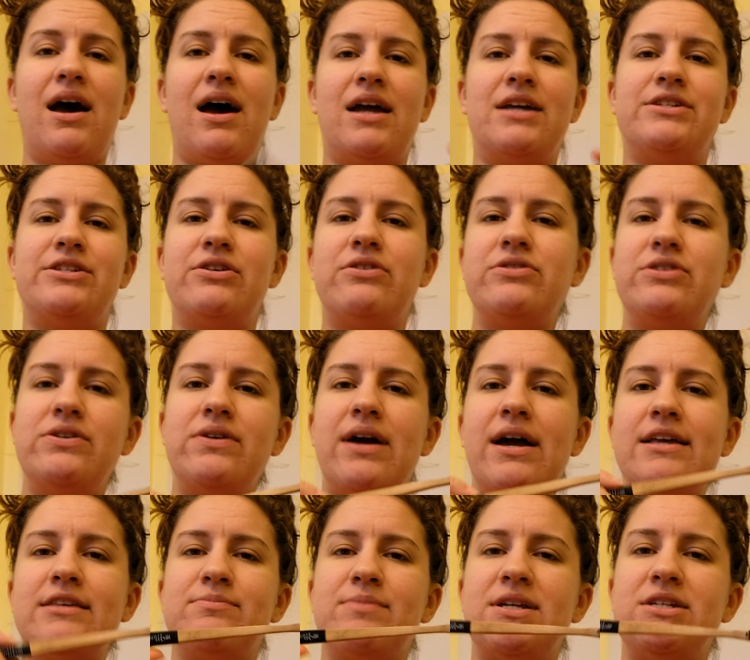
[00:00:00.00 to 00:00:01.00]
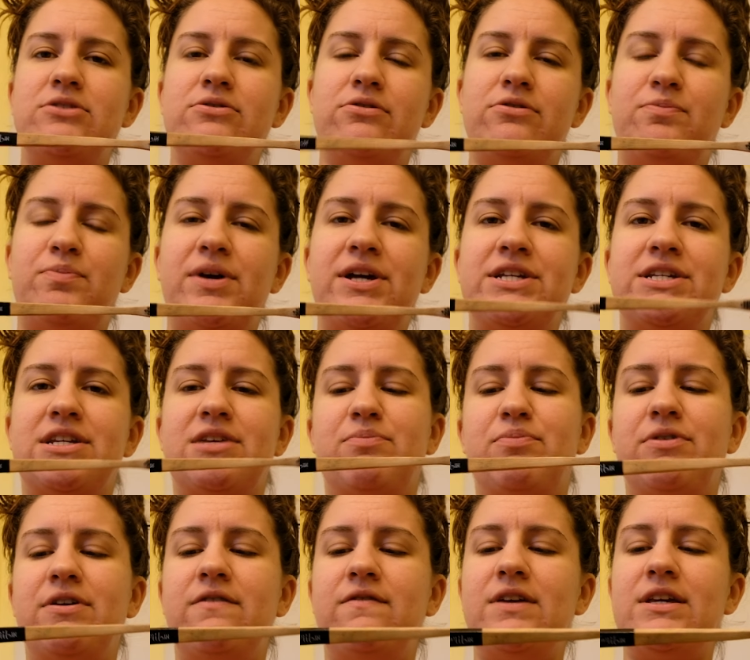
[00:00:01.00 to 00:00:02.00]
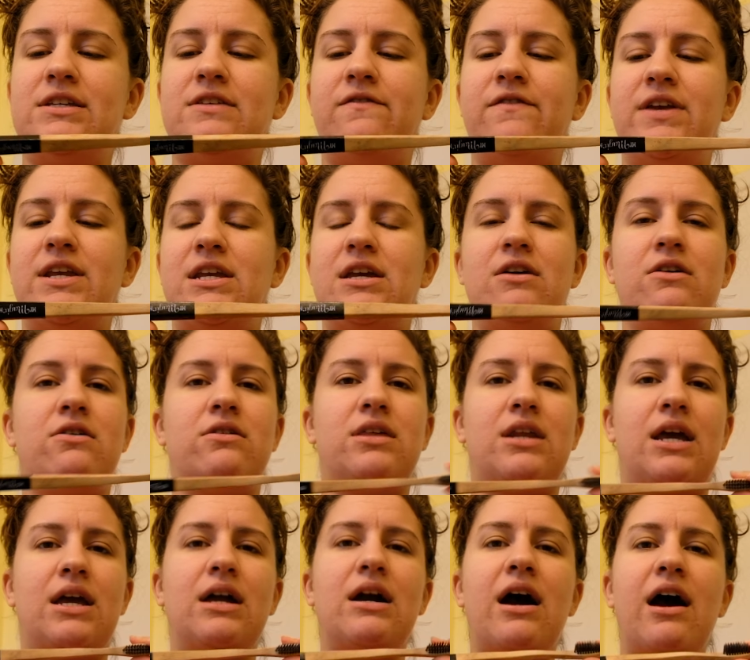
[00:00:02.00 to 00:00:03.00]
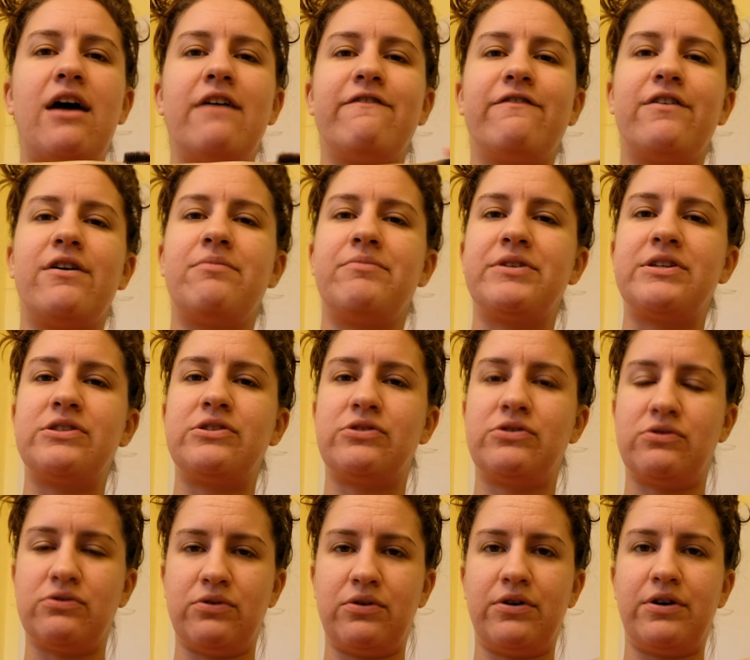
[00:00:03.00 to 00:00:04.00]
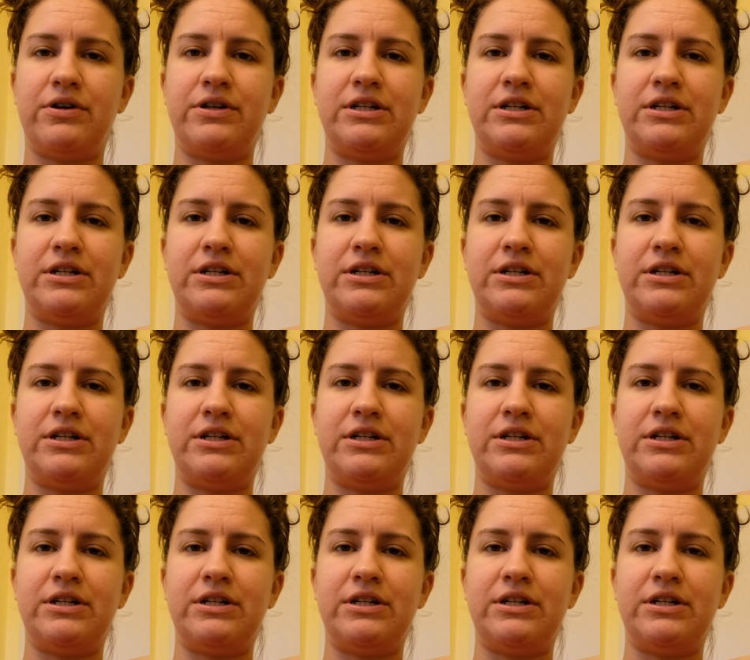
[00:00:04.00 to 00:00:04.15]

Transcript: I showed you guys my toothbrush in a previous video that I got from a store